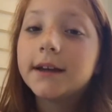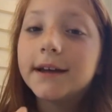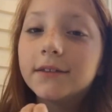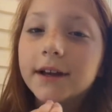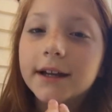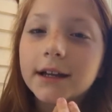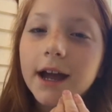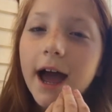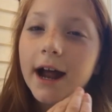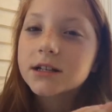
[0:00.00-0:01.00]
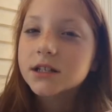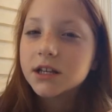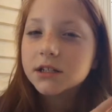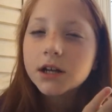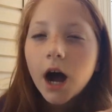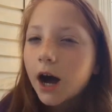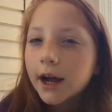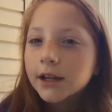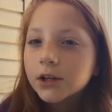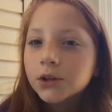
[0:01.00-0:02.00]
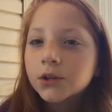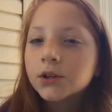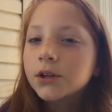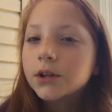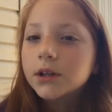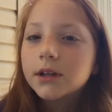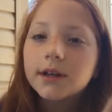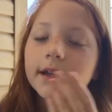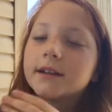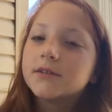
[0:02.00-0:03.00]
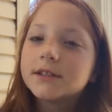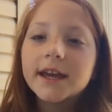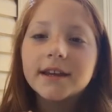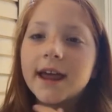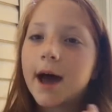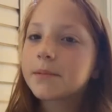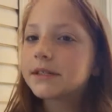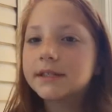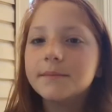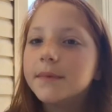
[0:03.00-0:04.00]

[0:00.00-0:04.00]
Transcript: and acting tired, and I would take naps in the